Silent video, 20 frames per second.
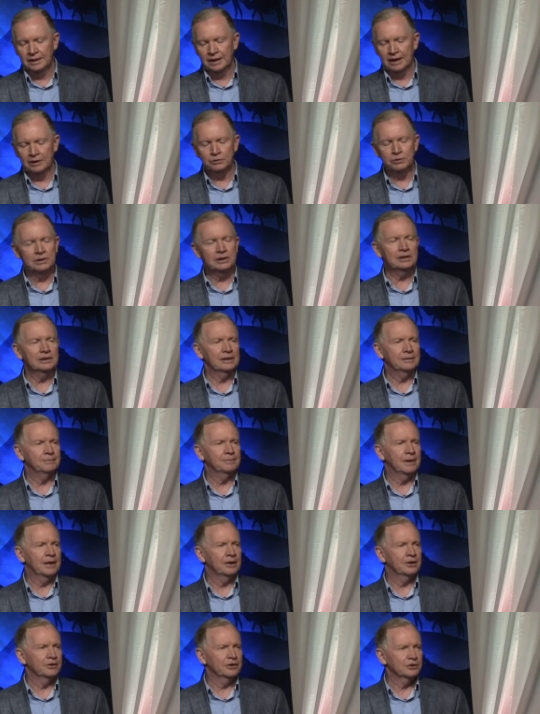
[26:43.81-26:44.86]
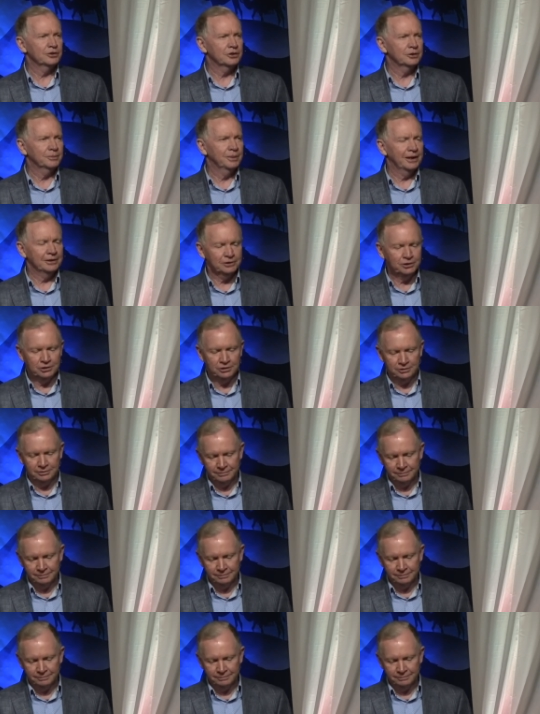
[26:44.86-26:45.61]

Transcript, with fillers: I really admire this about you.